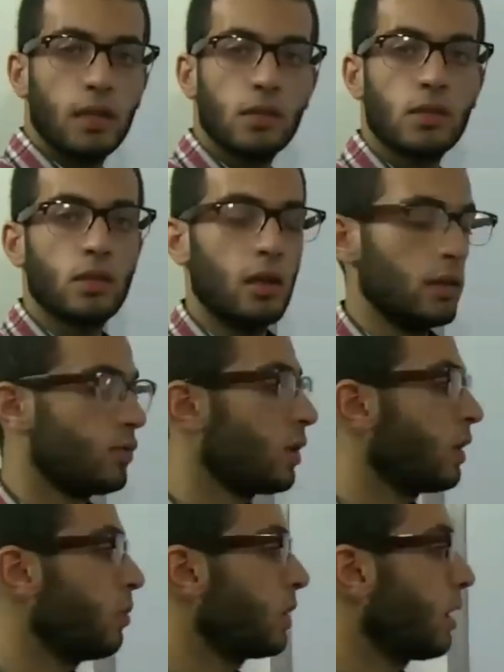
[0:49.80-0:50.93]
glands,
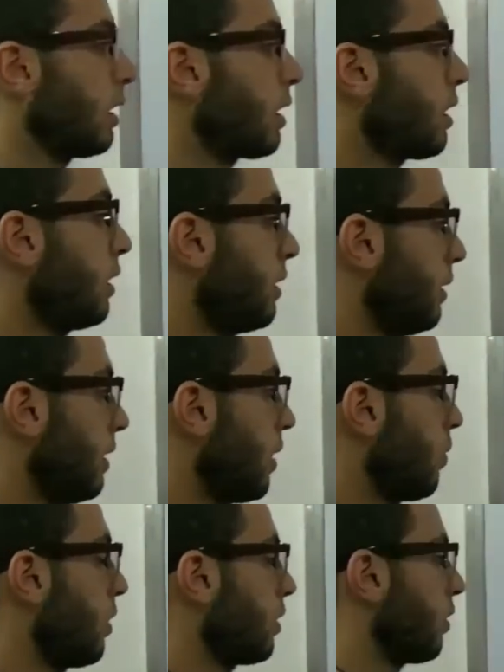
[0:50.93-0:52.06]
adrenal medulla,
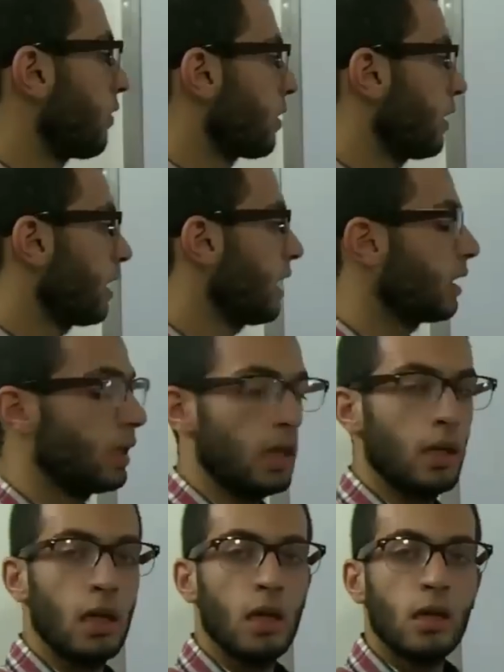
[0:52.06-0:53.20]
that one over the
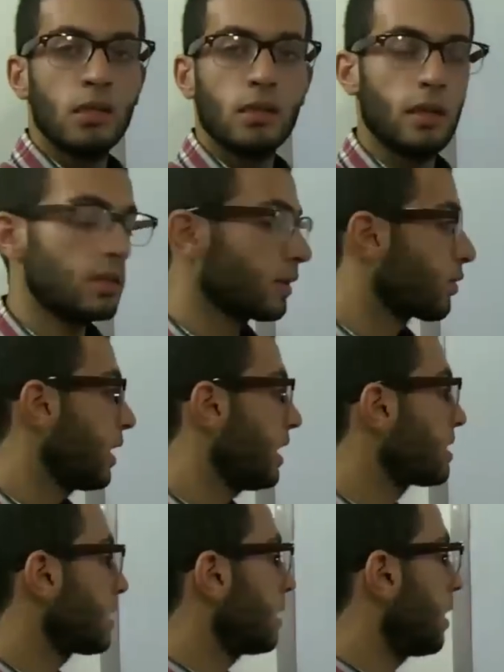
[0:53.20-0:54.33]
kidney. They
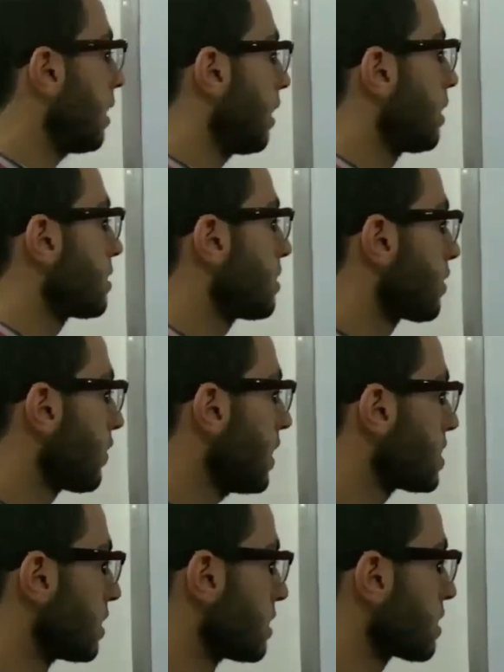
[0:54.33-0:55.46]
secrete
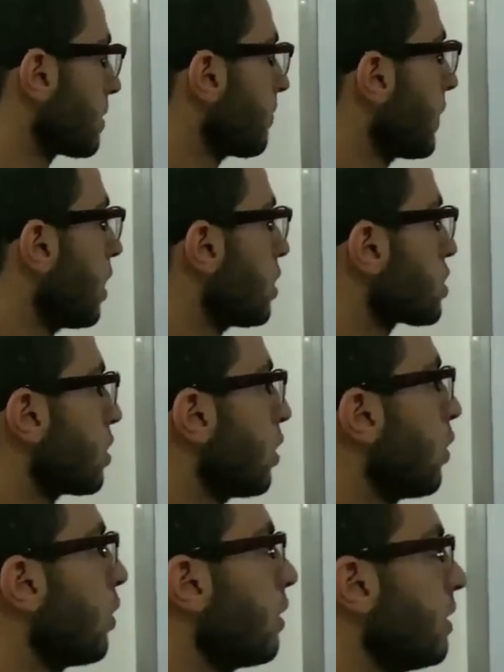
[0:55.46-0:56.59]
secretions.
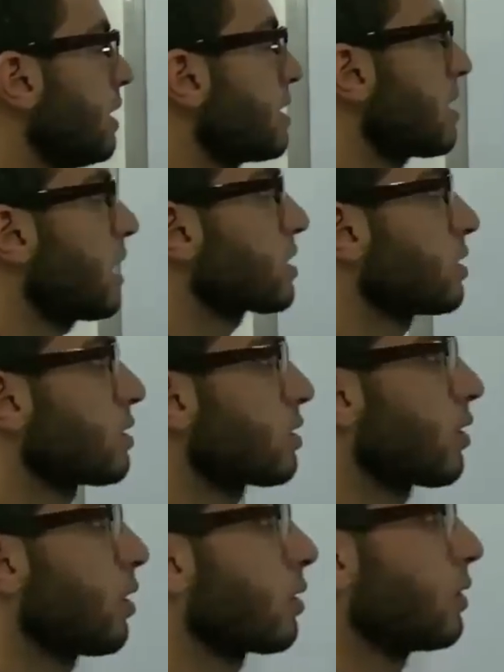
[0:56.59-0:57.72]
So these actions
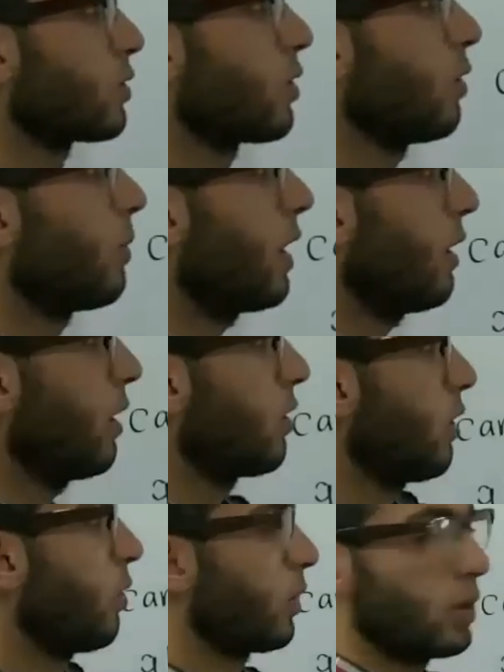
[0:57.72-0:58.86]
are all controlled by the
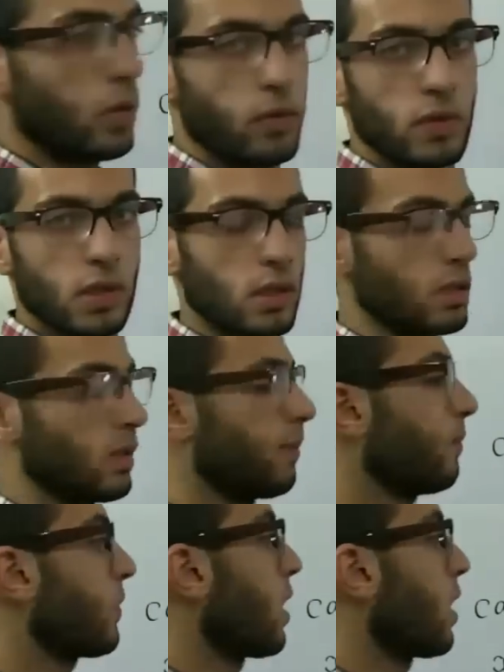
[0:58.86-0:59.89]
autonomic nervous system.